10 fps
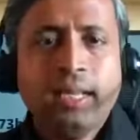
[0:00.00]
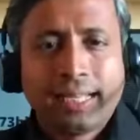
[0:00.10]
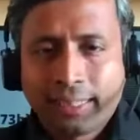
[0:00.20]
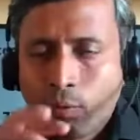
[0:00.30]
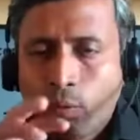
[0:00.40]

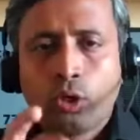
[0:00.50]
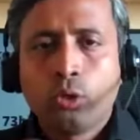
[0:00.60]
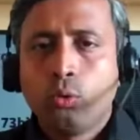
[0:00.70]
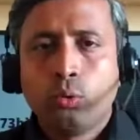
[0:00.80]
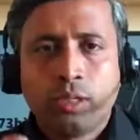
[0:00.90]
Like they want
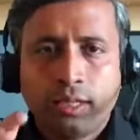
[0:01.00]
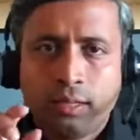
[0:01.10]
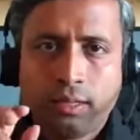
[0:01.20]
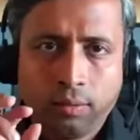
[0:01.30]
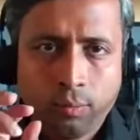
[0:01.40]
to do
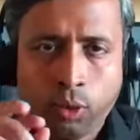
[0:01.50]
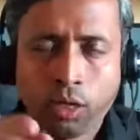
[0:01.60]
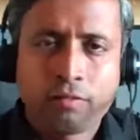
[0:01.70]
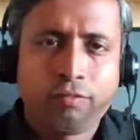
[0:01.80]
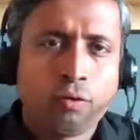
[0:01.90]
the
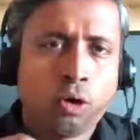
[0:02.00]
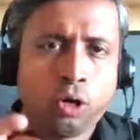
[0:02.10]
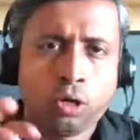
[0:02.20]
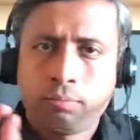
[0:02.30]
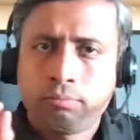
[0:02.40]
work
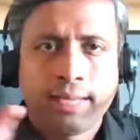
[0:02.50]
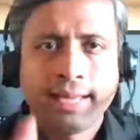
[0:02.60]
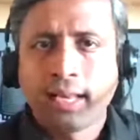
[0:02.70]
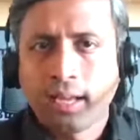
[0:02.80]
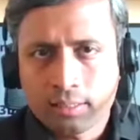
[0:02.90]
for
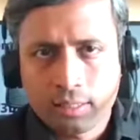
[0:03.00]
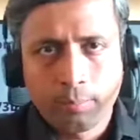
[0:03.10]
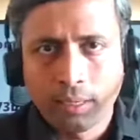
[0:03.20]
10 hours a